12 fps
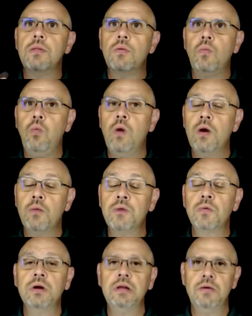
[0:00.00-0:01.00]
Where we
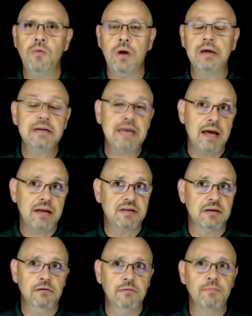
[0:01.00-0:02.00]
really want to get
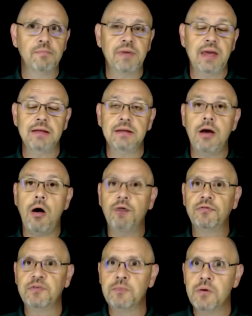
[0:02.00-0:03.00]
to in the
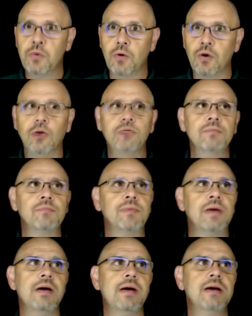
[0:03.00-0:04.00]
ultimate world
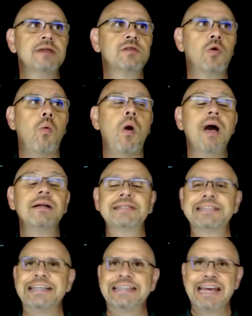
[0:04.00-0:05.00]
is
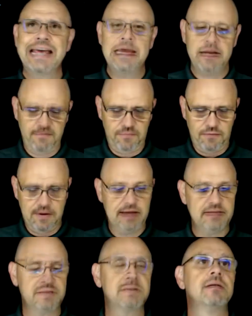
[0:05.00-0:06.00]
quantitative
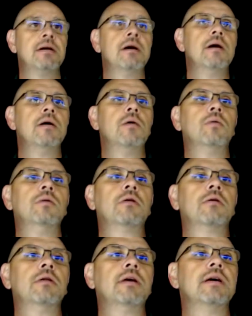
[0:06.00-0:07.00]
risk.
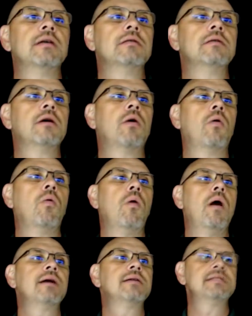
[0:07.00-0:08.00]
Literally, the
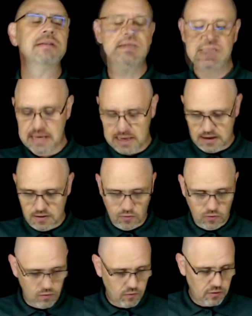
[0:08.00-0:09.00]
quantity
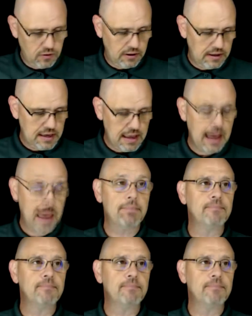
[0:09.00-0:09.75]
we're looking at.